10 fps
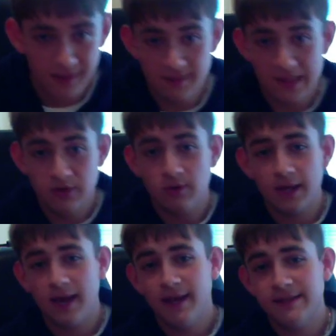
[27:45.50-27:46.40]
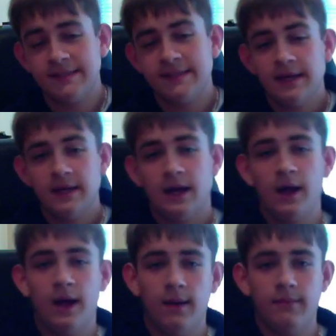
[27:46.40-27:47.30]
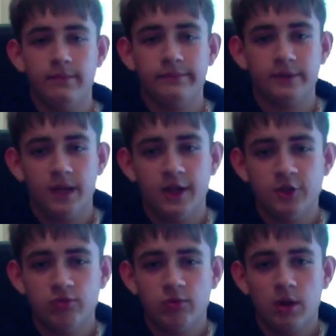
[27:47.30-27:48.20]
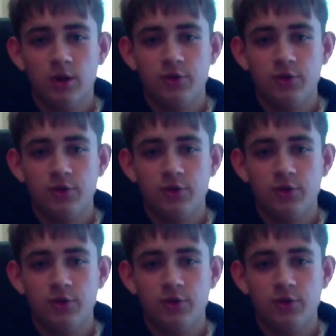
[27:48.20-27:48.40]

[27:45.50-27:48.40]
Thank you, guys. I just want